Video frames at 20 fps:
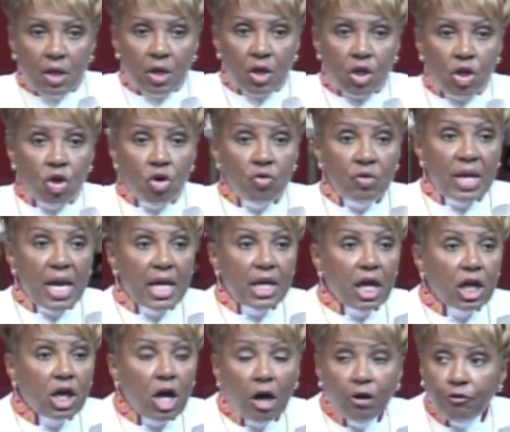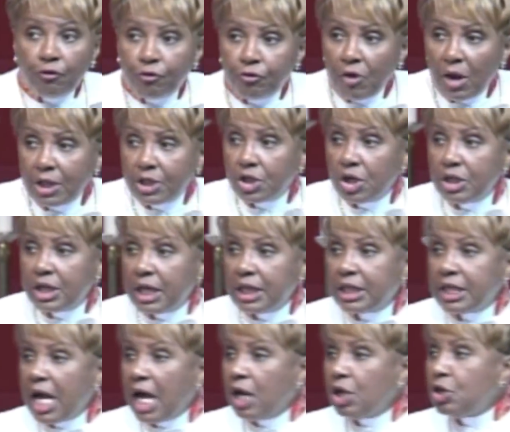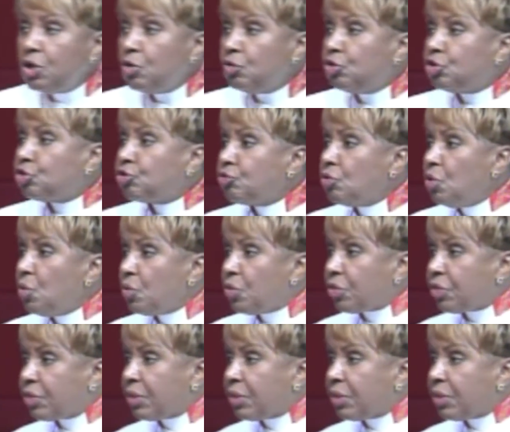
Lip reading: You need a confronter to tell you truth